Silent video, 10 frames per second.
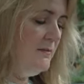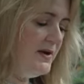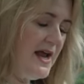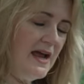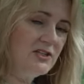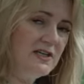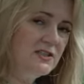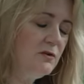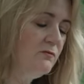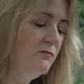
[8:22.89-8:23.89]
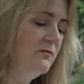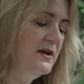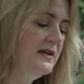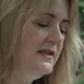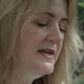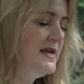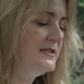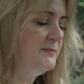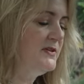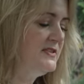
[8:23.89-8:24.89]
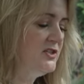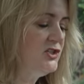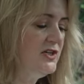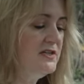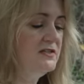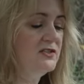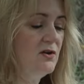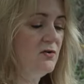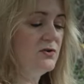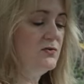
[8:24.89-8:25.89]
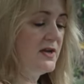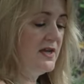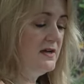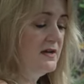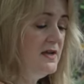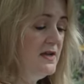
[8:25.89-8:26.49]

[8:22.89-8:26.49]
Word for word: but actually it's a really nice position. So you can